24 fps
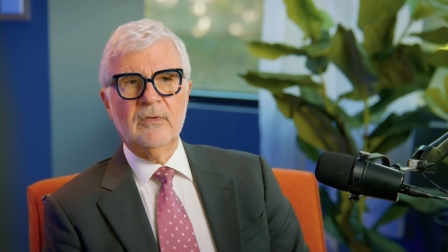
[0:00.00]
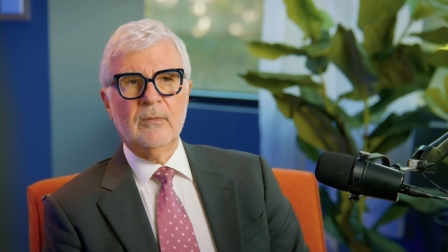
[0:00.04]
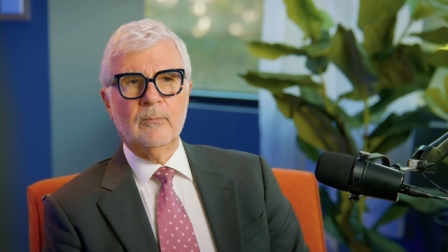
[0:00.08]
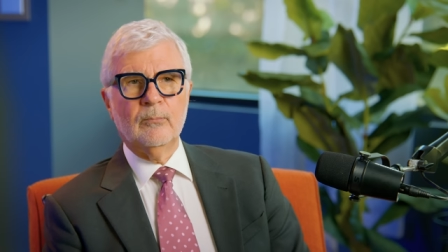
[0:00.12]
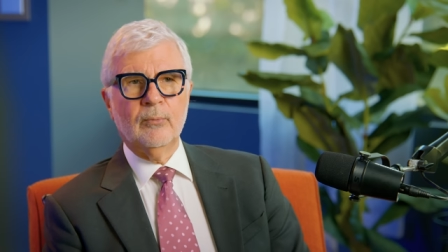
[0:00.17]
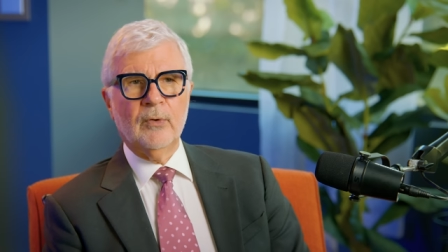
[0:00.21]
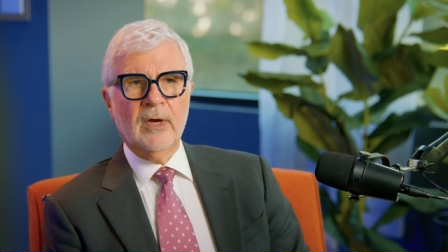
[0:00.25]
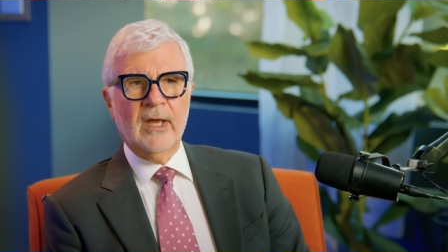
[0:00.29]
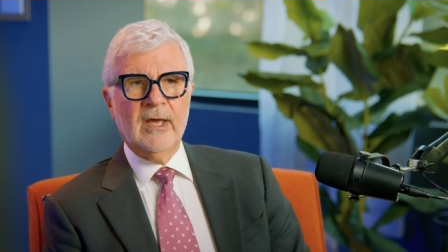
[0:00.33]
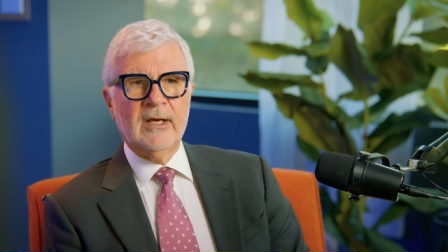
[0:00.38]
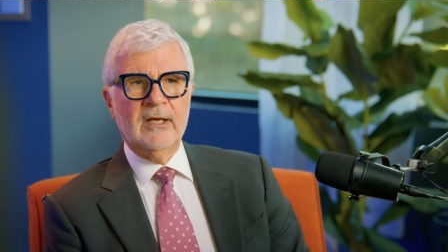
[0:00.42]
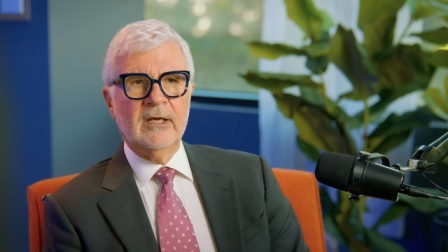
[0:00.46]
the
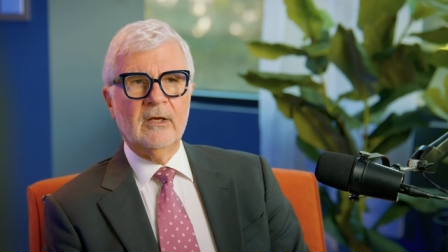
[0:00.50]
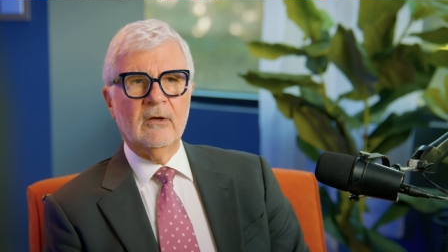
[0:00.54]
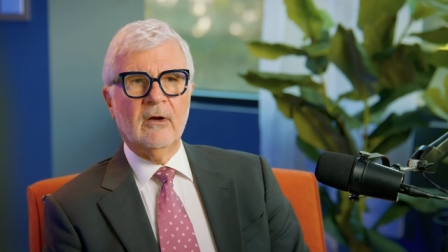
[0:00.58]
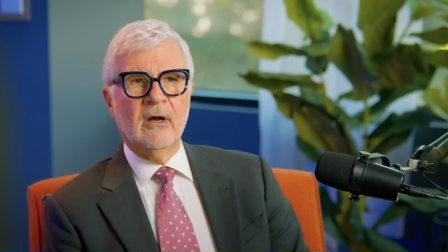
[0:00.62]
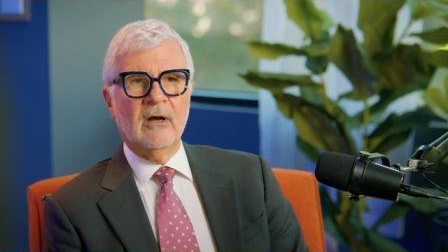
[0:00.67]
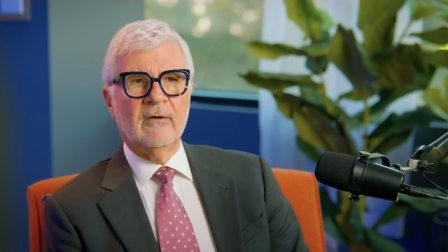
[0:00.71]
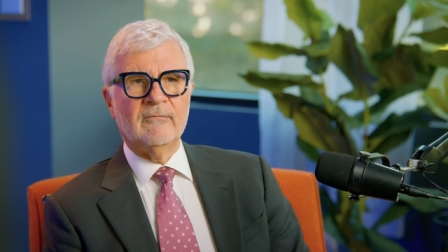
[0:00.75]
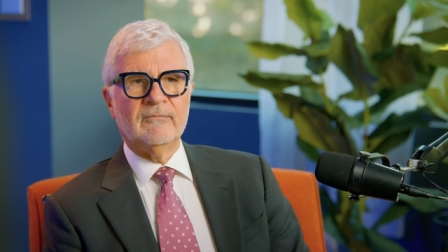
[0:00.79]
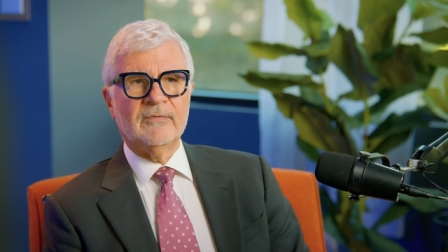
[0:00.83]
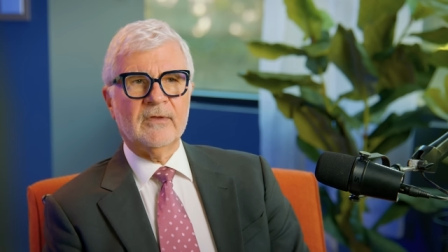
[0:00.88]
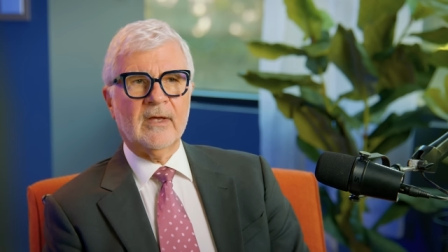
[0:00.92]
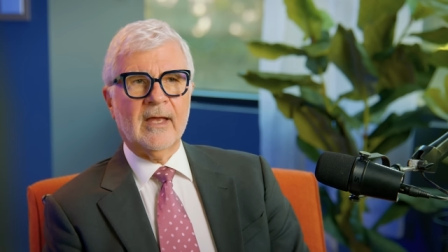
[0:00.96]
breading
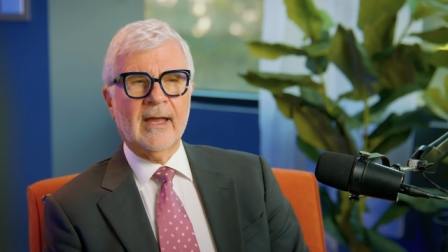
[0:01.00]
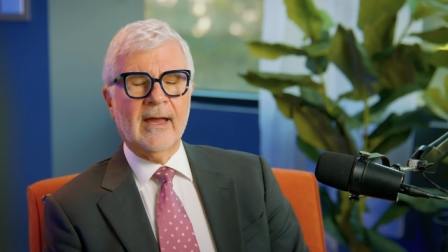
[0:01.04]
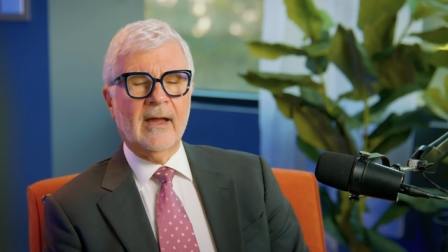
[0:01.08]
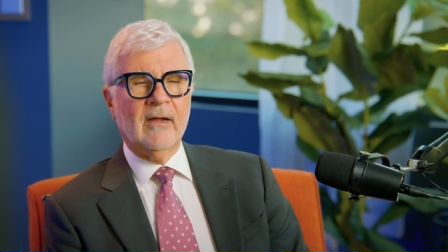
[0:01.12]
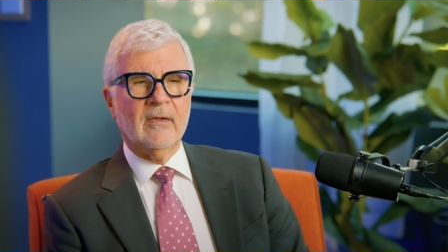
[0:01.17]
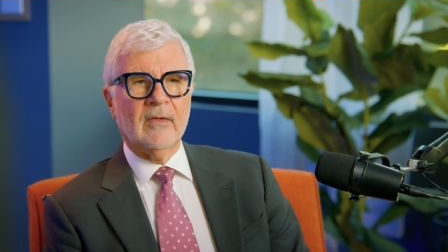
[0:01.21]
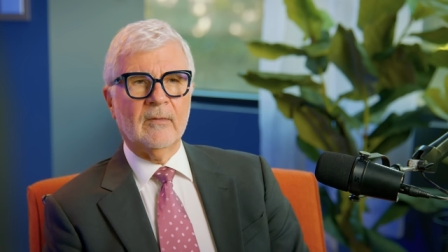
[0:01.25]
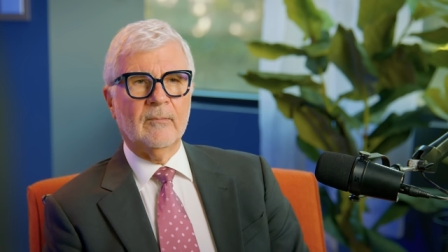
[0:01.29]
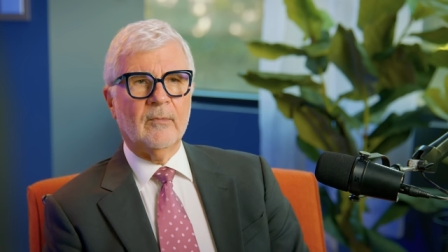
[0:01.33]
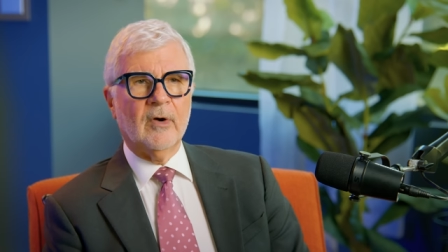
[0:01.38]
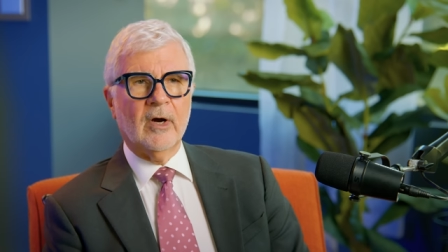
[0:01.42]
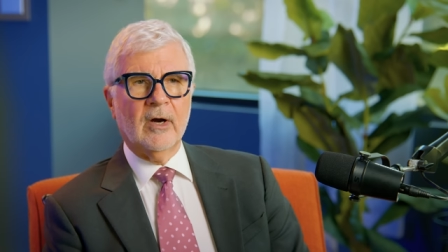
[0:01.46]
off the
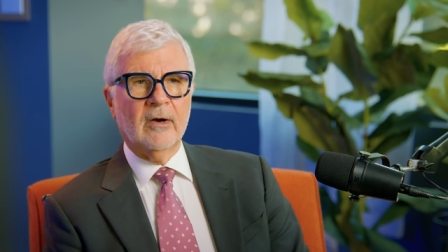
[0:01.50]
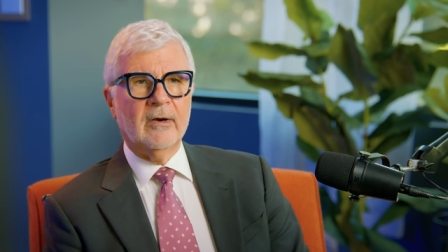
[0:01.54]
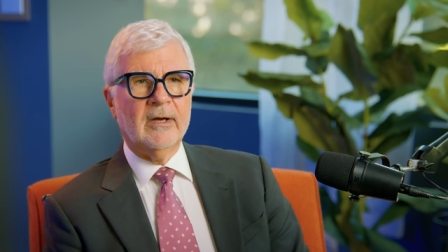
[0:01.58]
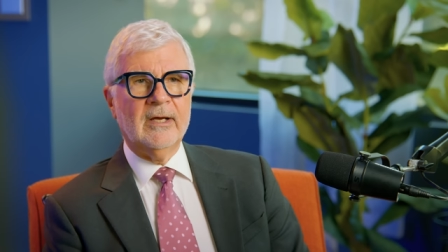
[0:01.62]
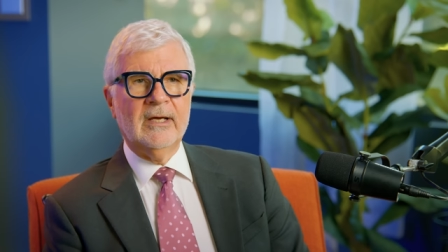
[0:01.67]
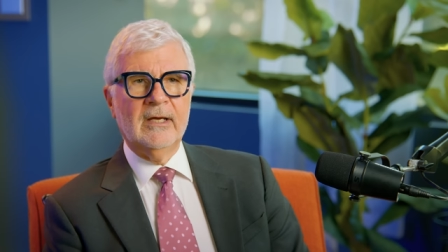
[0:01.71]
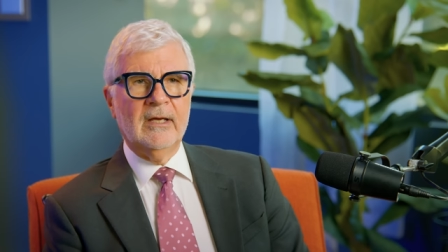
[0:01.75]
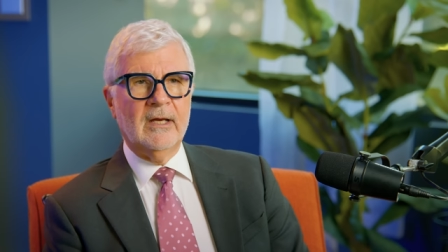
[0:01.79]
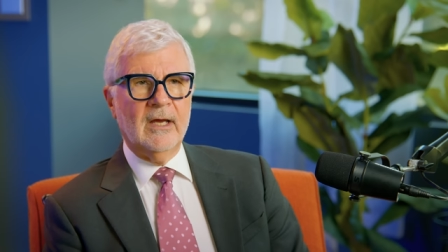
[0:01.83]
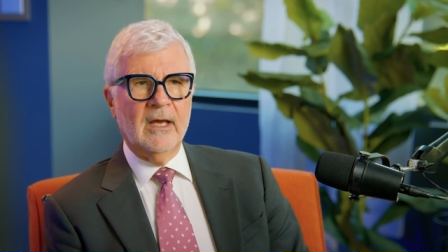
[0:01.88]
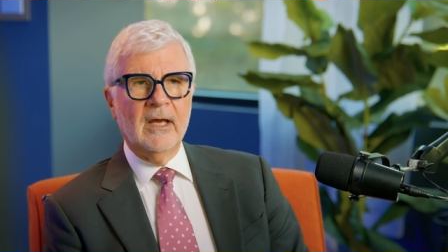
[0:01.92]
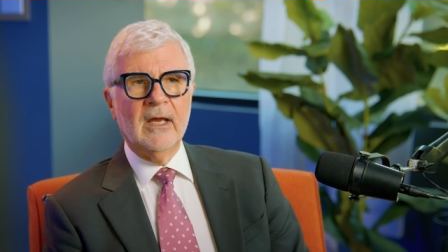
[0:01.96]

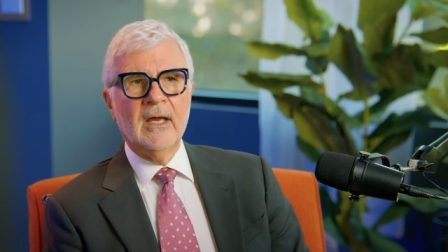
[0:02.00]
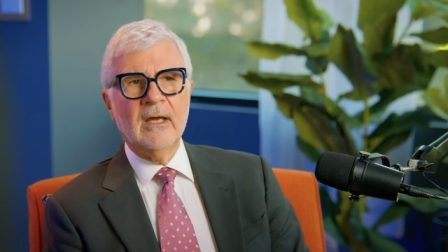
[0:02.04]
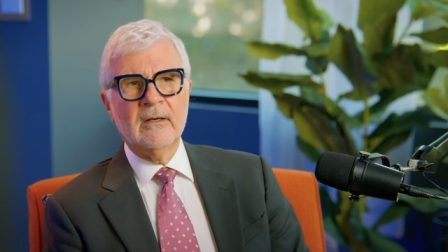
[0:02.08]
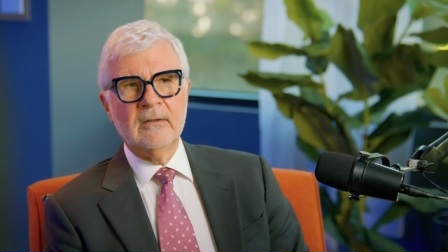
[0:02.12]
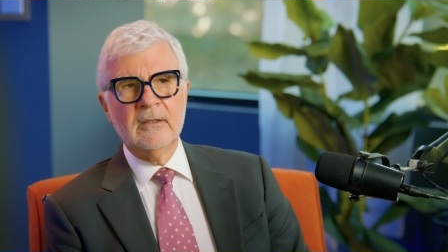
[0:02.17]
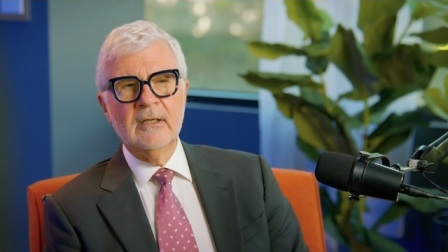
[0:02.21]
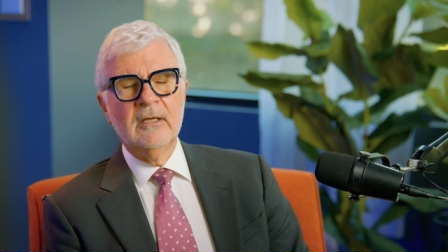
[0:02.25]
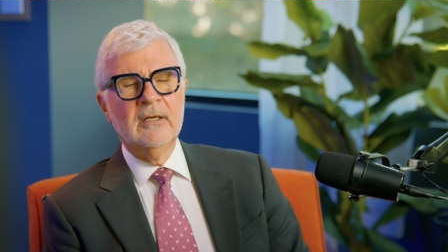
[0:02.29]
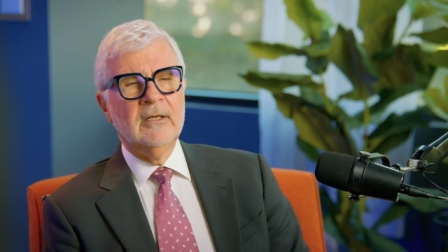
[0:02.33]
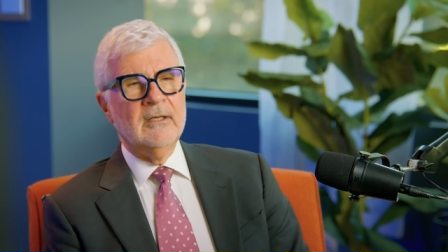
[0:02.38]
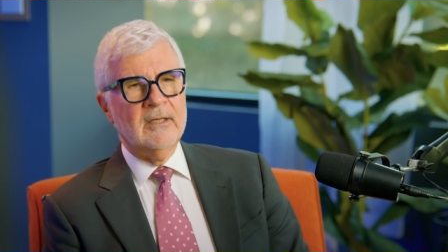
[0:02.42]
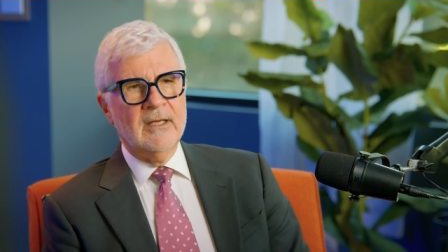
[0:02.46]
calamari
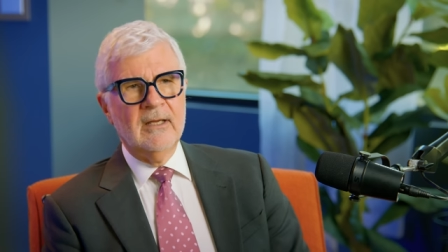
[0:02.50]
and